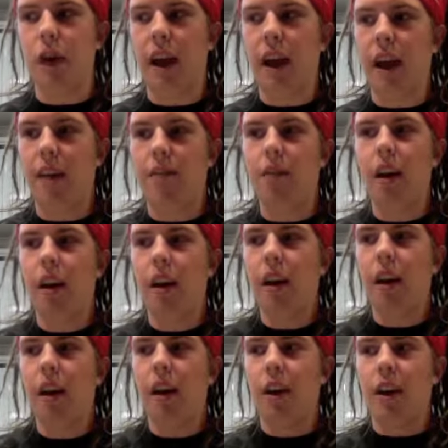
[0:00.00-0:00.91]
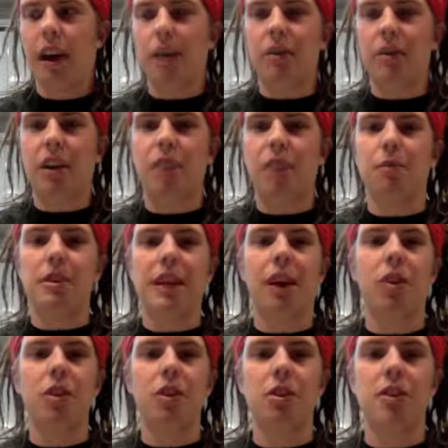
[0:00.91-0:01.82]
have the
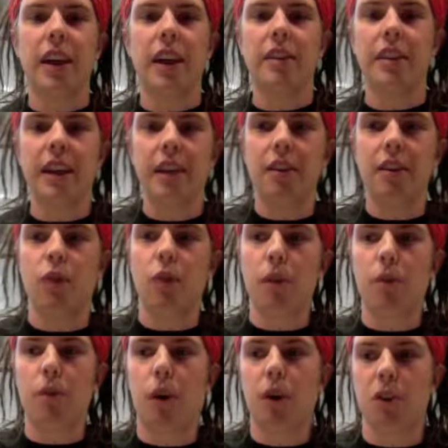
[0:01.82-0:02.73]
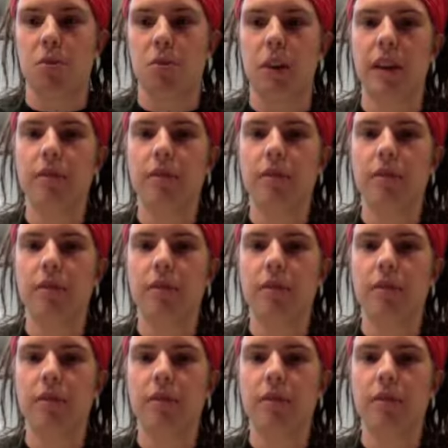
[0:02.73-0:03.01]
mentality to take the easiest way possible.